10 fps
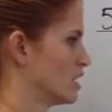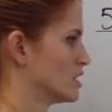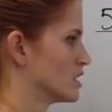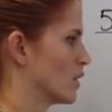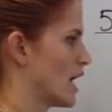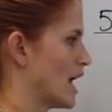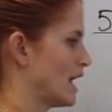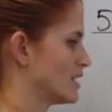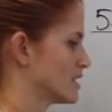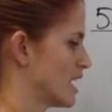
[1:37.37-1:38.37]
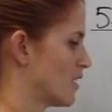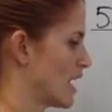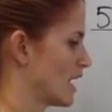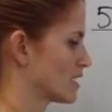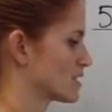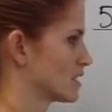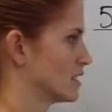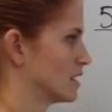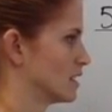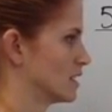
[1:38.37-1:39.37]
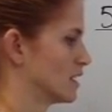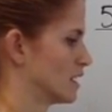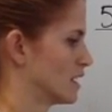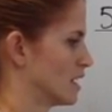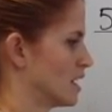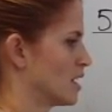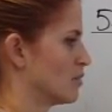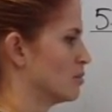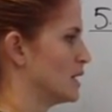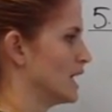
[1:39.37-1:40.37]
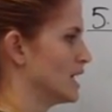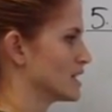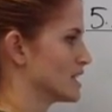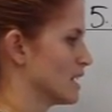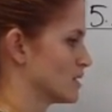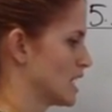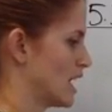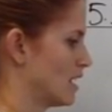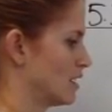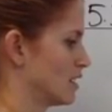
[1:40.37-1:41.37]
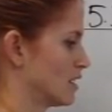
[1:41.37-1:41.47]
So a is now x, b is now 10.